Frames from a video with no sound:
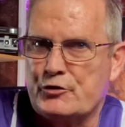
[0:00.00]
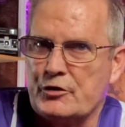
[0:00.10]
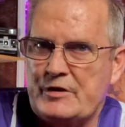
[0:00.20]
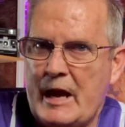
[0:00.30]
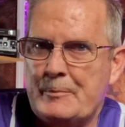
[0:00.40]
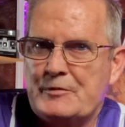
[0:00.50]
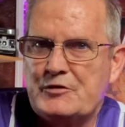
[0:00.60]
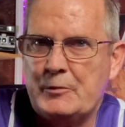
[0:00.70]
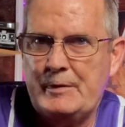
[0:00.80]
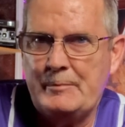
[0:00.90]
just happens
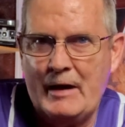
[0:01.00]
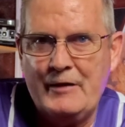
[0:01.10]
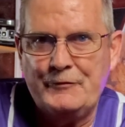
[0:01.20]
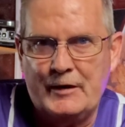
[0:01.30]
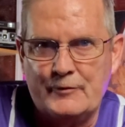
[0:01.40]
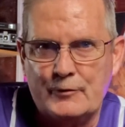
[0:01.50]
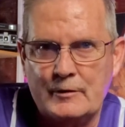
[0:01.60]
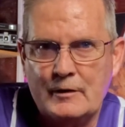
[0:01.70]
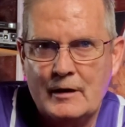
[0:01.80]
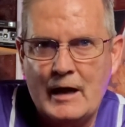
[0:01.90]
to be my favorite,
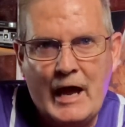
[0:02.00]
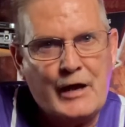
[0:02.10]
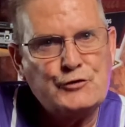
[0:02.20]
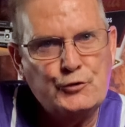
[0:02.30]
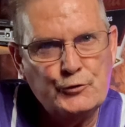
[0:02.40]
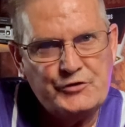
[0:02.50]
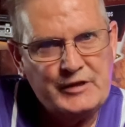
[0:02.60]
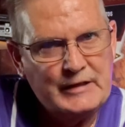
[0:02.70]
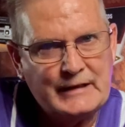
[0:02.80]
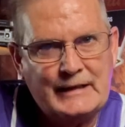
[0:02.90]
as you'll
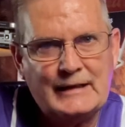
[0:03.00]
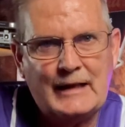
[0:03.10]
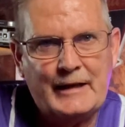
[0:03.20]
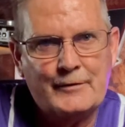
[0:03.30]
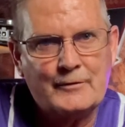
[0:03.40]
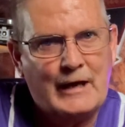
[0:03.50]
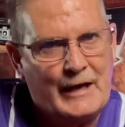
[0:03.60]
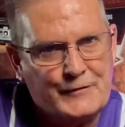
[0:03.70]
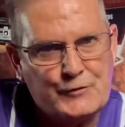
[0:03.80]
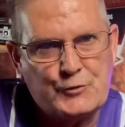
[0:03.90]
see again later
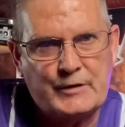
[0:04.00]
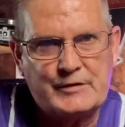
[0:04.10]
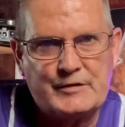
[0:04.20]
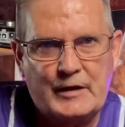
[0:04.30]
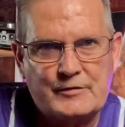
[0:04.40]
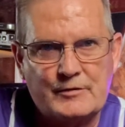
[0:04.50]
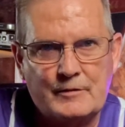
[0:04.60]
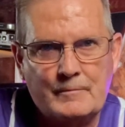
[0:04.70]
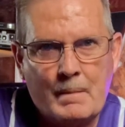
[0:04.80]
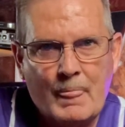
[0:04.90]
at the drink
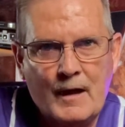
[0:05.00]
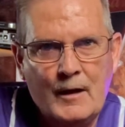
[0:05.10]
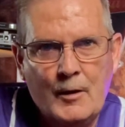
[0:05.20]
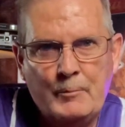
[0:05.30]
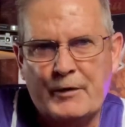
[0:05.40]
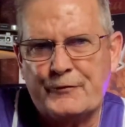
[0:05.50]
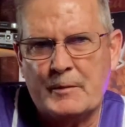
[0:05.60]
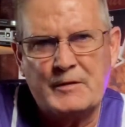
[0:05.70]
station. But from